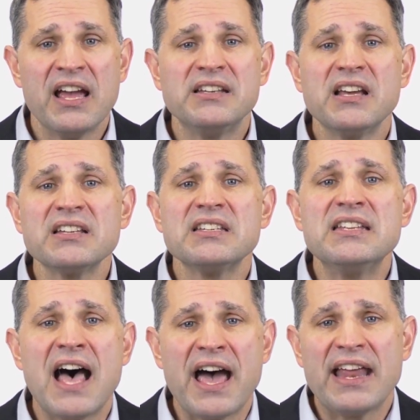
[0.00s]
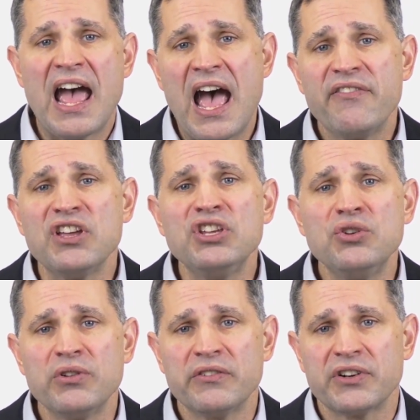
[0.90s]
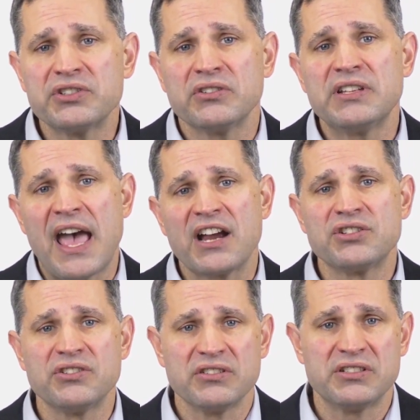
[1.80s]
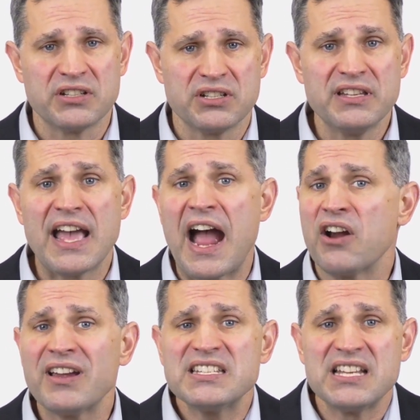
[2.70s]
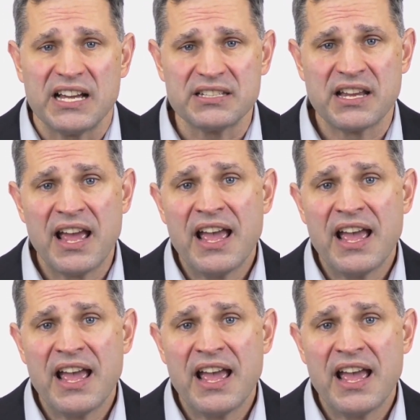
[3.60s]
does not have the universal tax jurisdiction the IRS does.